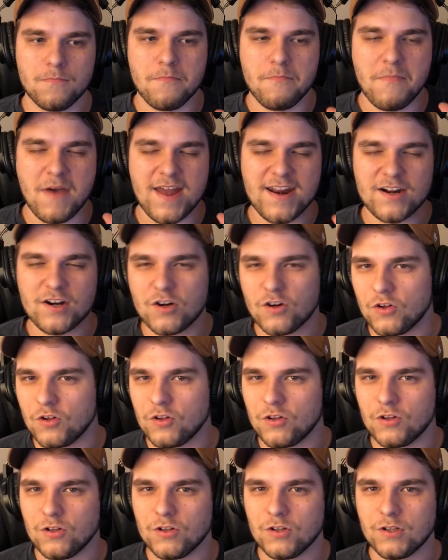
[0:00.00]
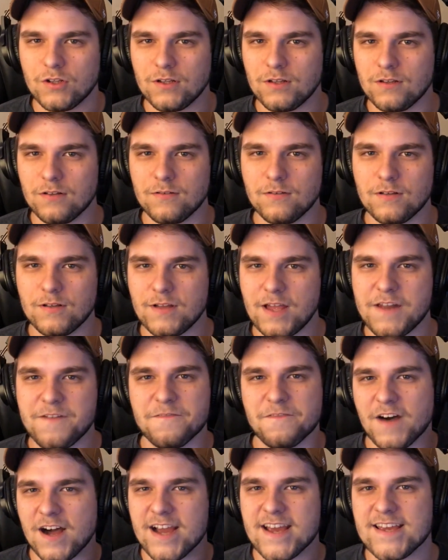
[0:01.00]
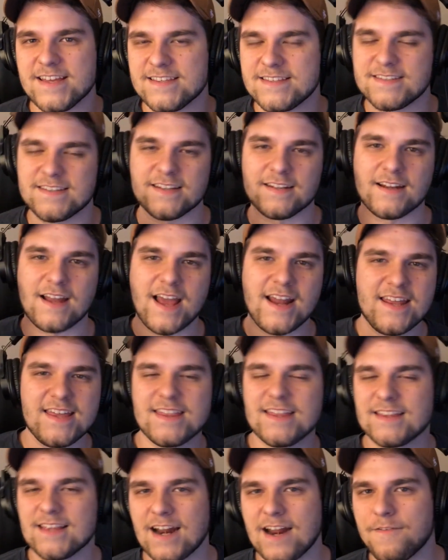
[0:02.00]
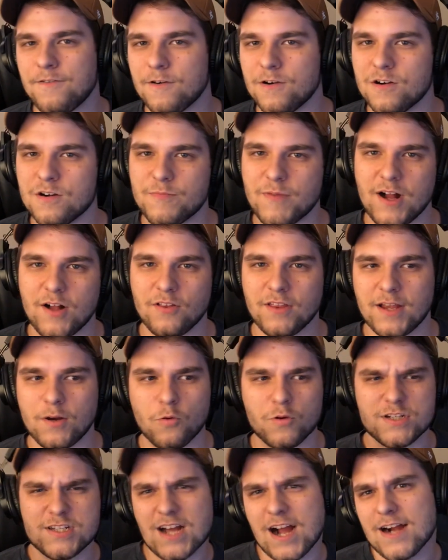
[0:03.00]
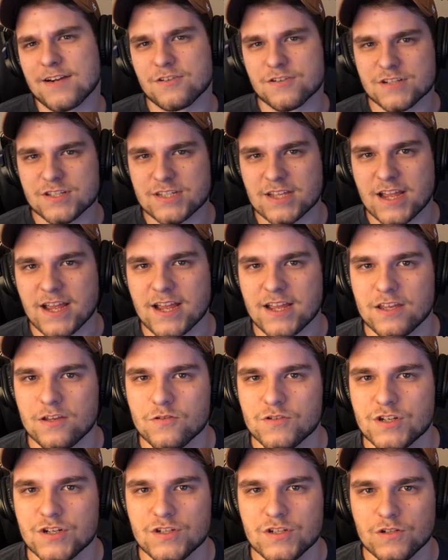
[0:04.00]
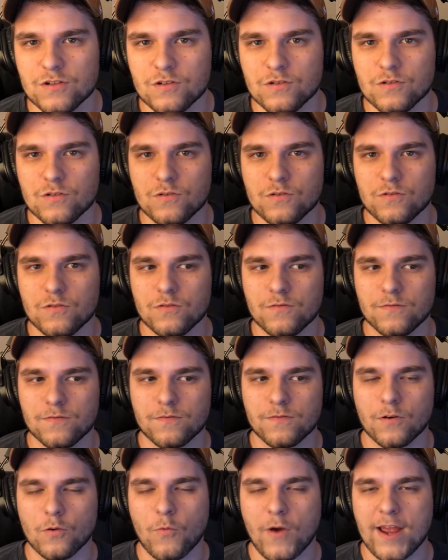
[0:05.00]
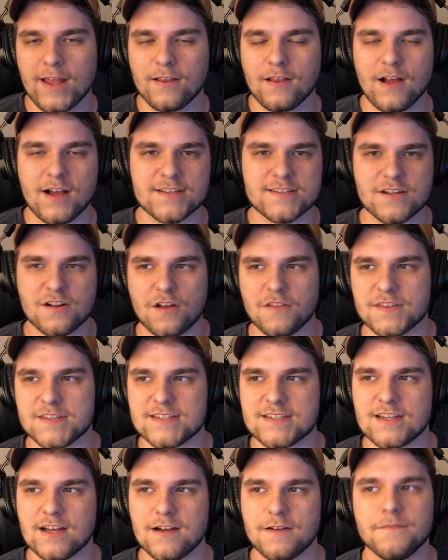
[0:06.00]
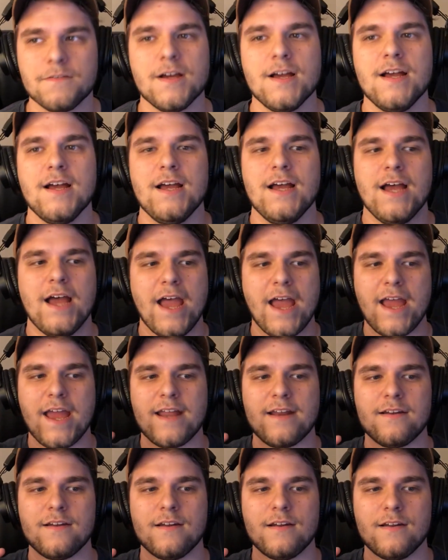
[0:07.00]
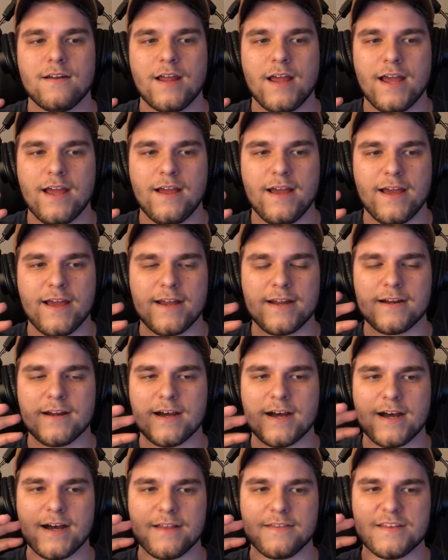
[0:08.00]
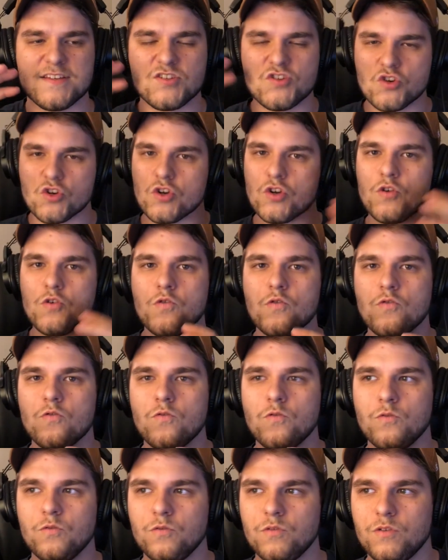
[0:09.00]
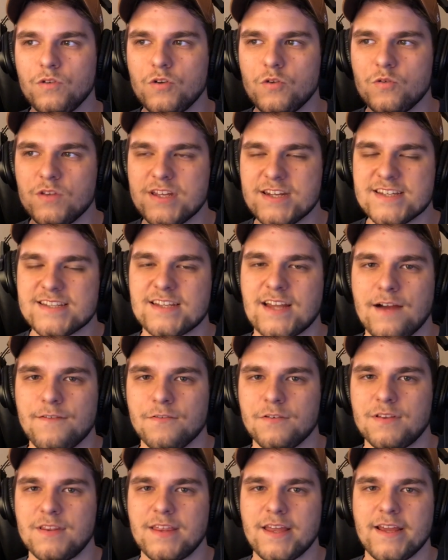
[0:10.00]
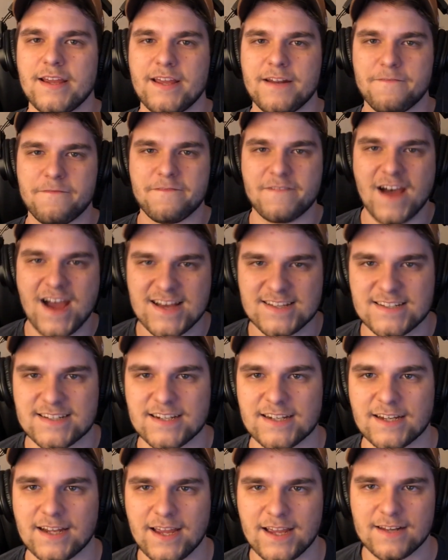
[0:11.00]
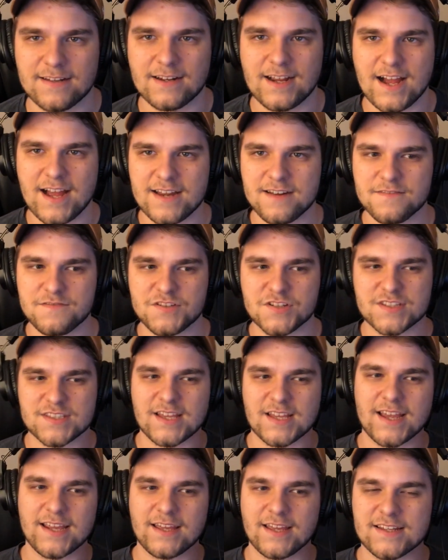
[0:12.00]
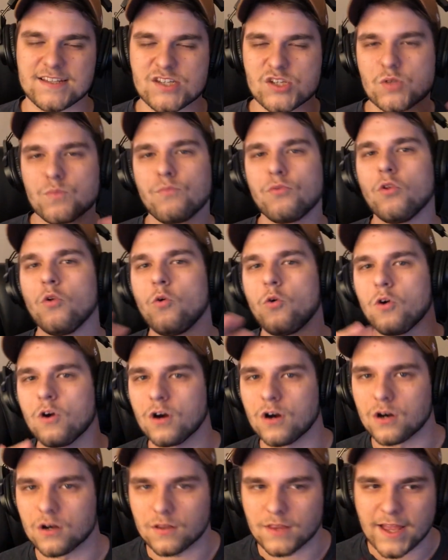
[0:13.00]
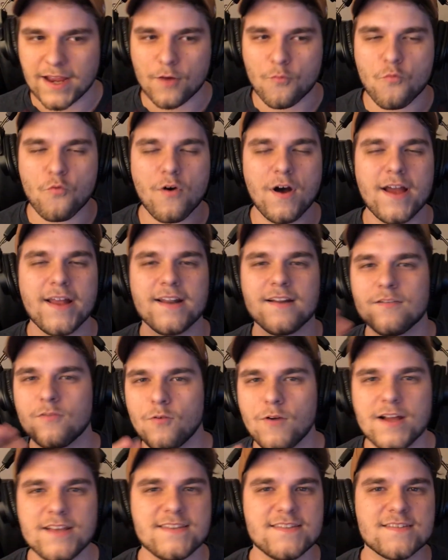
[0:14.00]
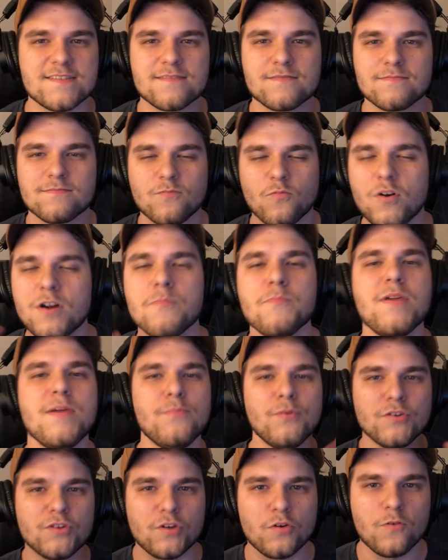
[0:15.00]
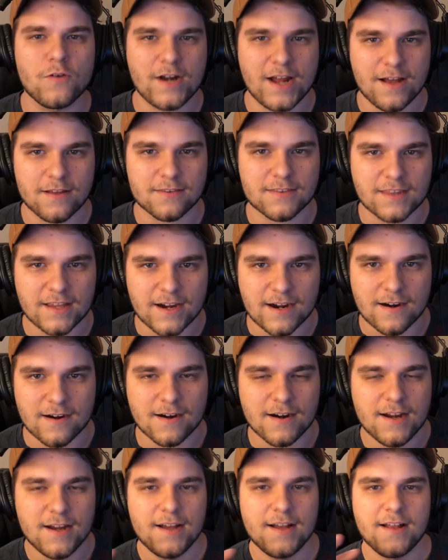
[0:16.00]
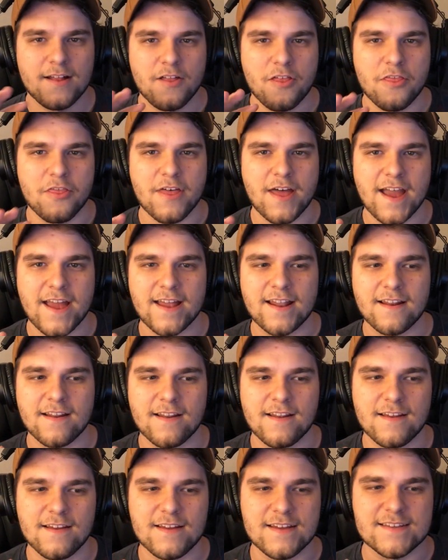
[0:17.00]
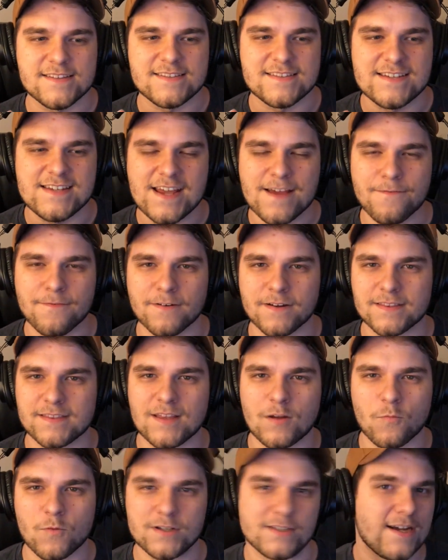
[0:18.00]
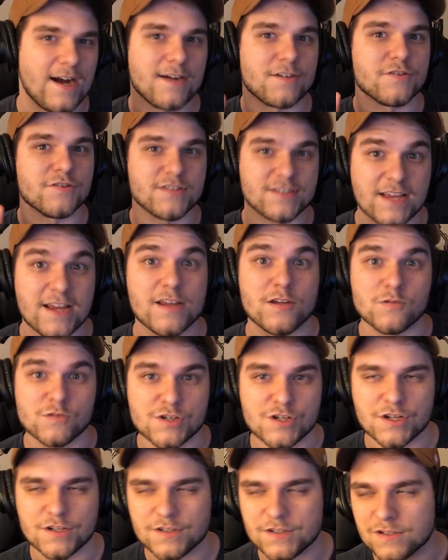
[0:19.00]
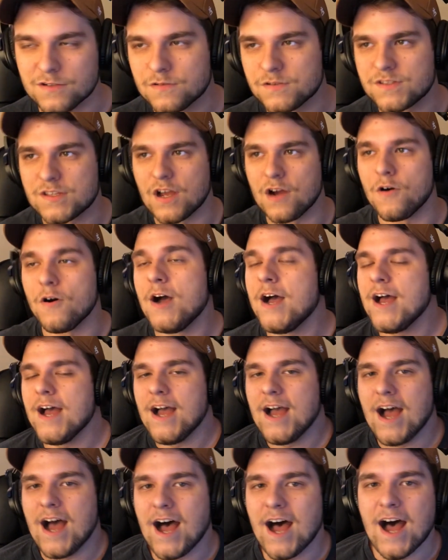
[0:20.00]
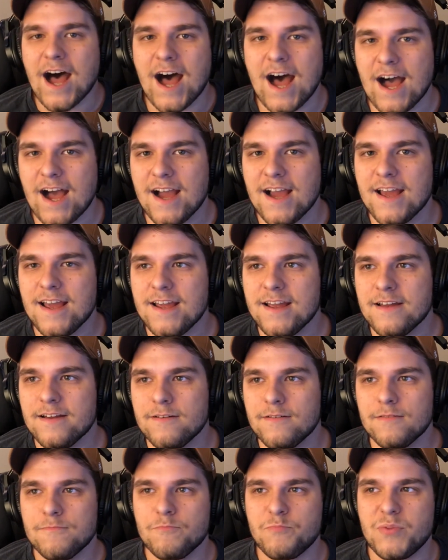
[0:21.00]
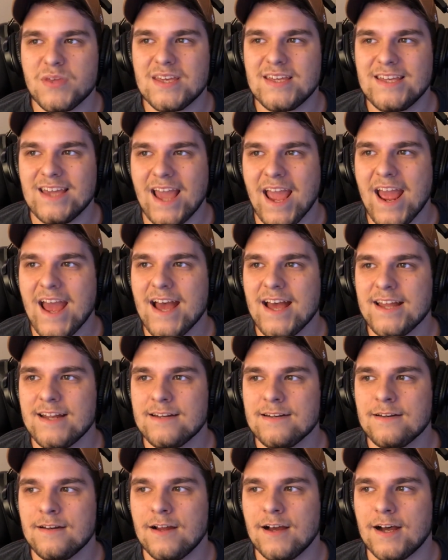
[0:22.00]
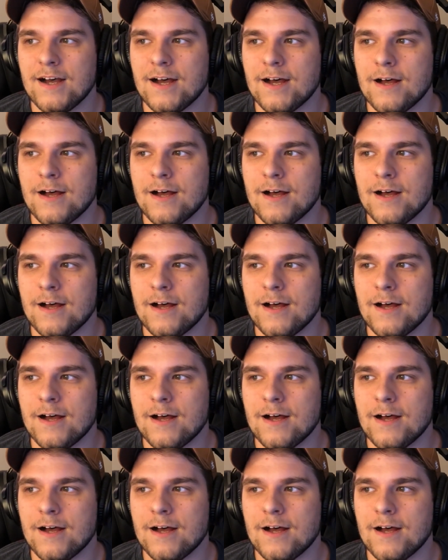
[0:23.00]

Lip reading: medical advice and anything that I've heard about, like what doctors say you should do for weight loss and all this stuff, and this newly discovered thing in fasting, and kind of just like explore like what are people doing out there that is different than what doctors say you should do. So I began